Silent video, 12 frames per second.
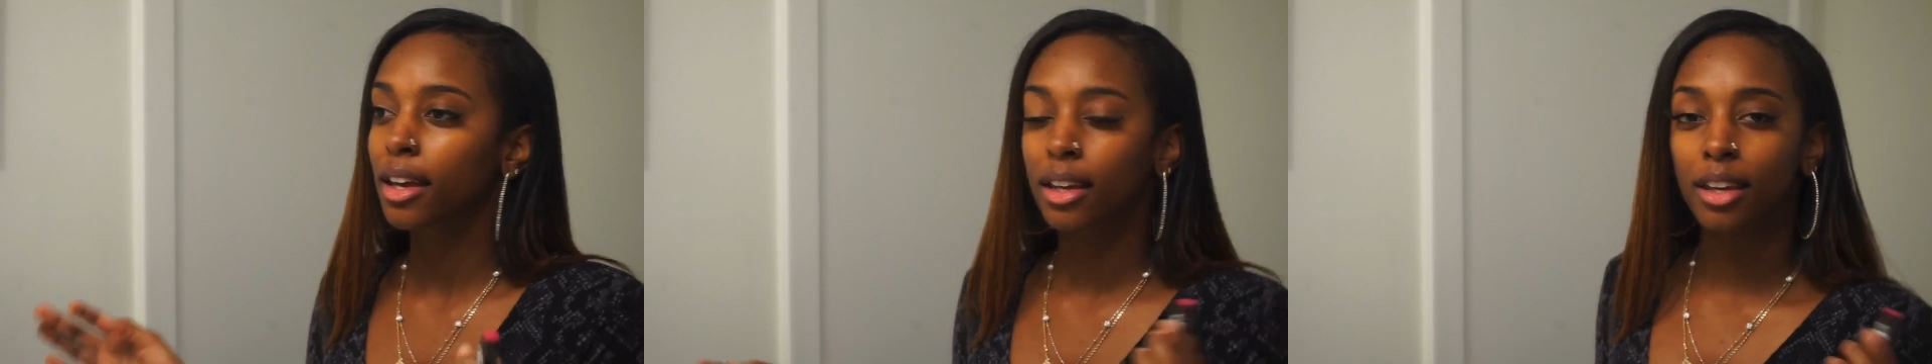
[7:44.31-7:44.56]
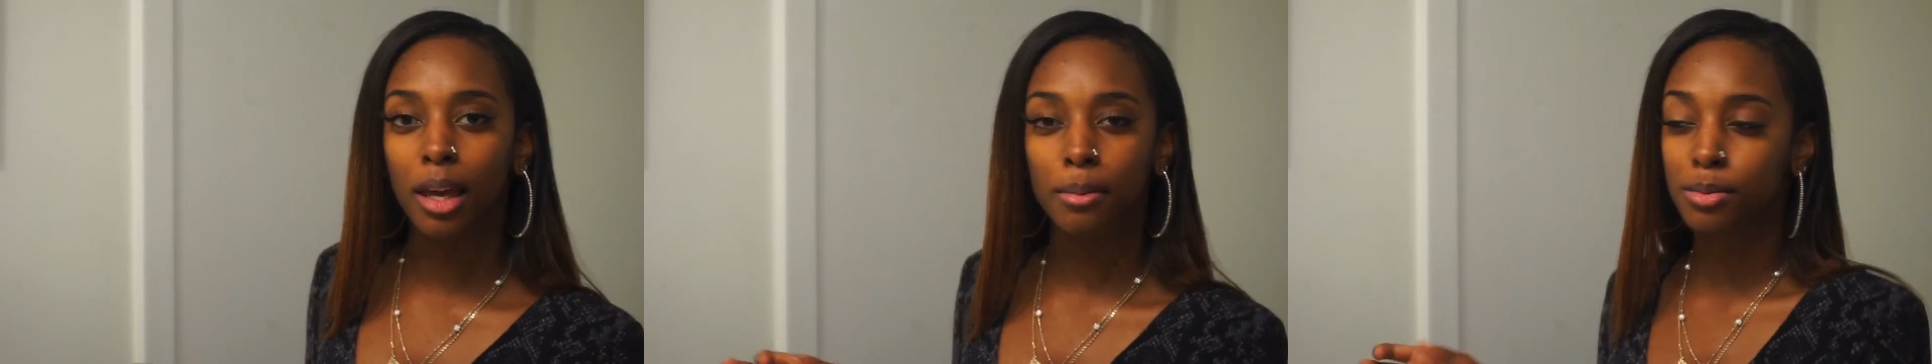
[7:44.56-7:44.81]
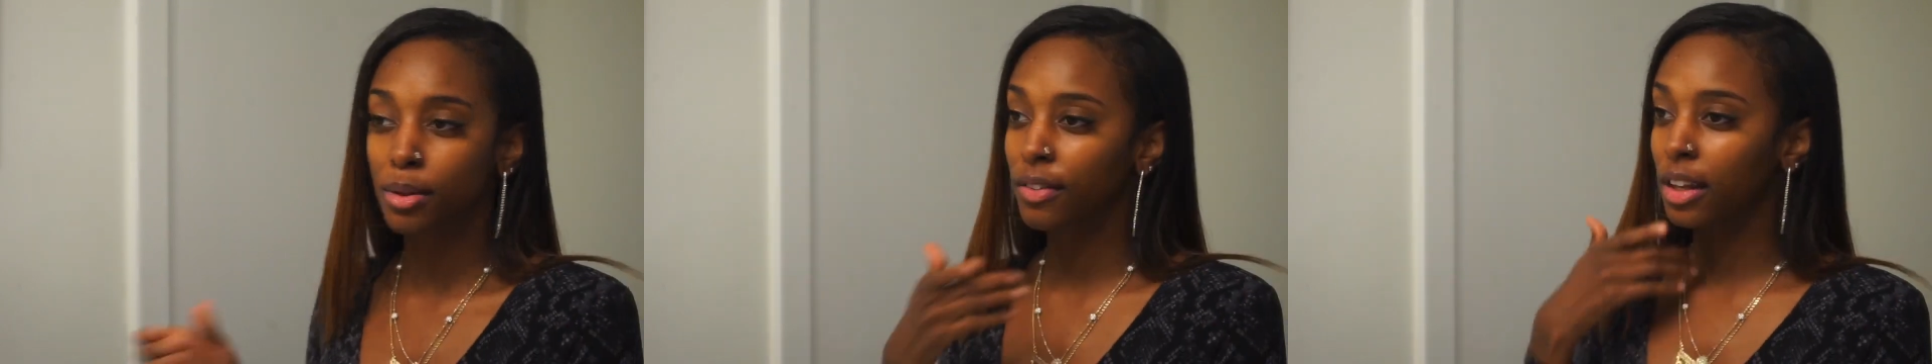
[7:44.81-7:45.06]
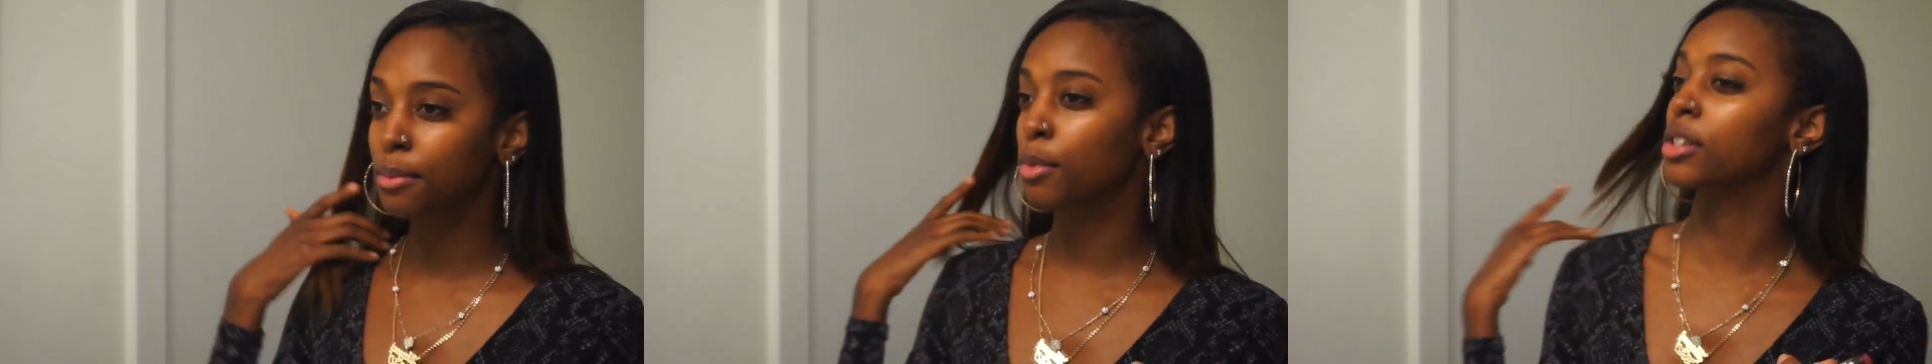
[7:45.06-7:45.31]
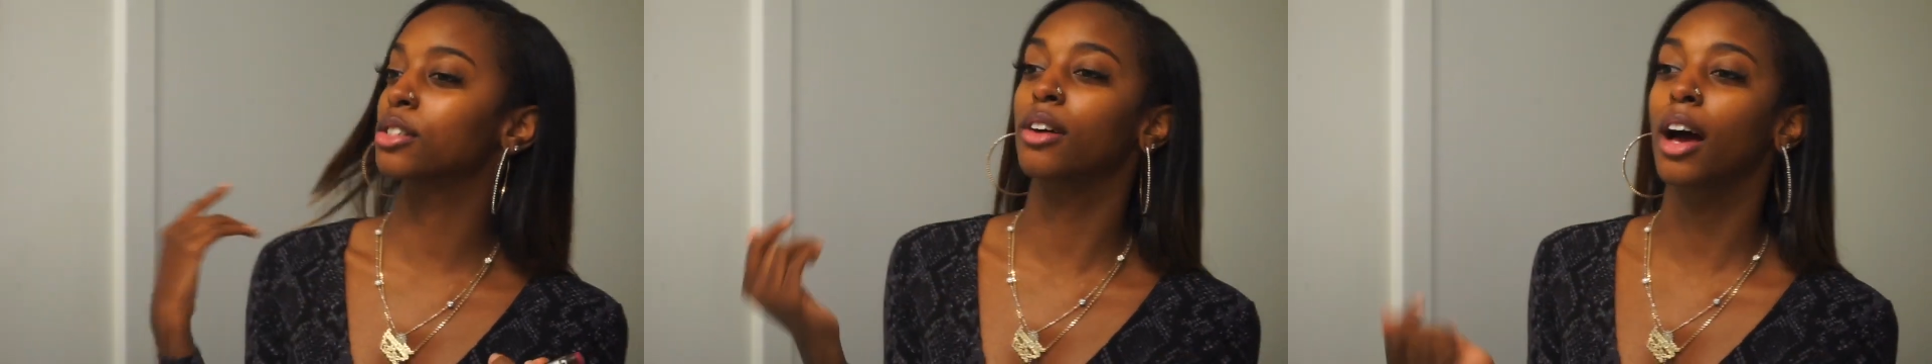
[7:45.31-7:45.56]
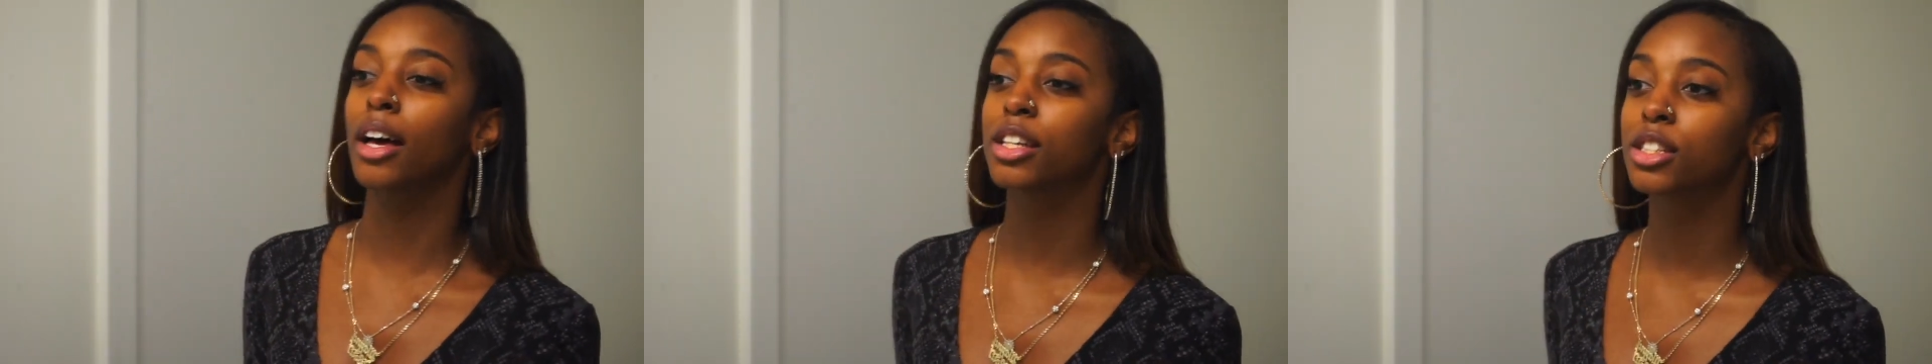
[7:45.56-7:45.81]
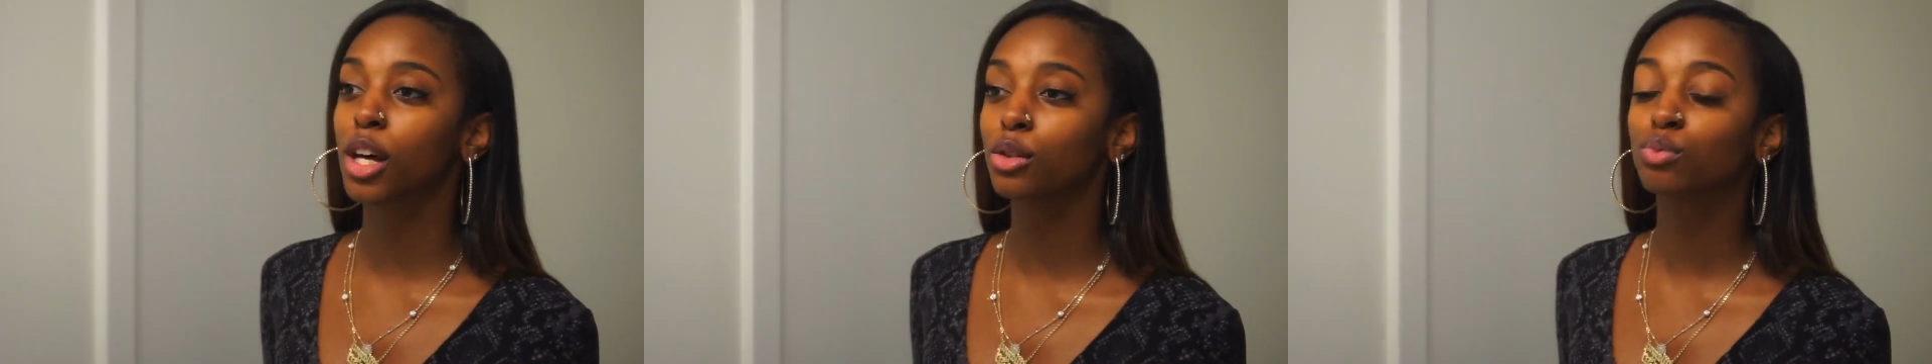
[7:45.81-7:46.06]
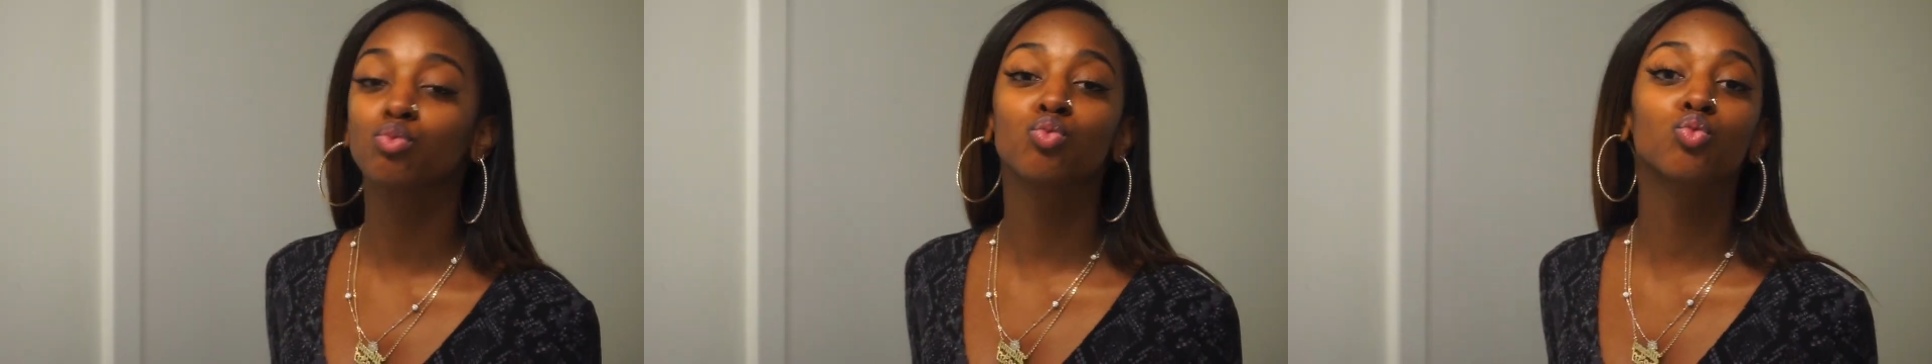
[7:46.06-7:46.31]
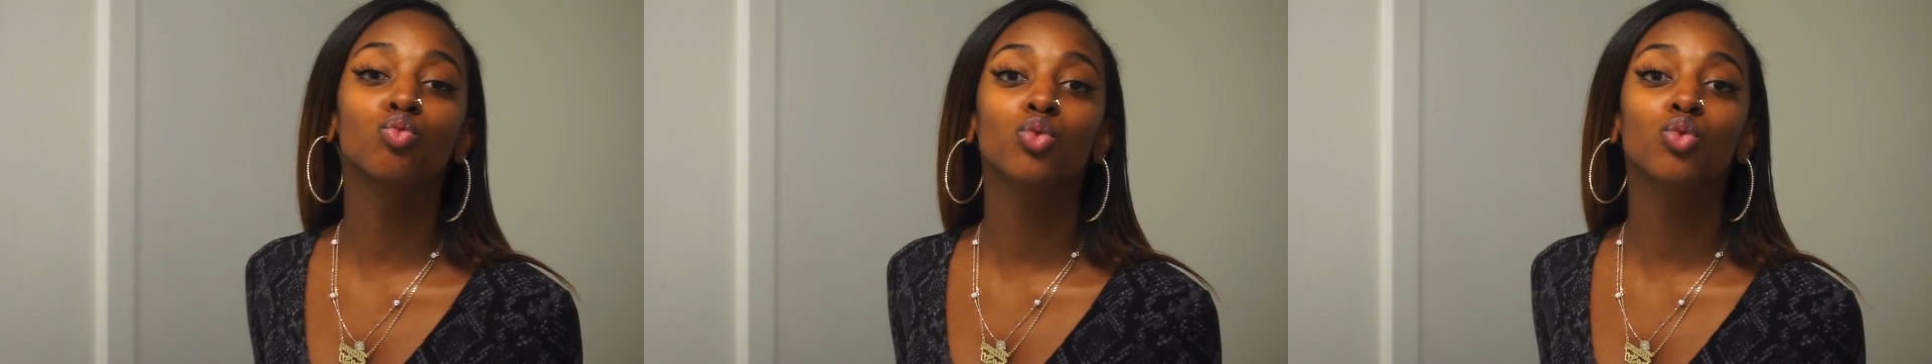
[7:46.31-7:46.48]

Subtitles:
keeps me feeling moisturized. So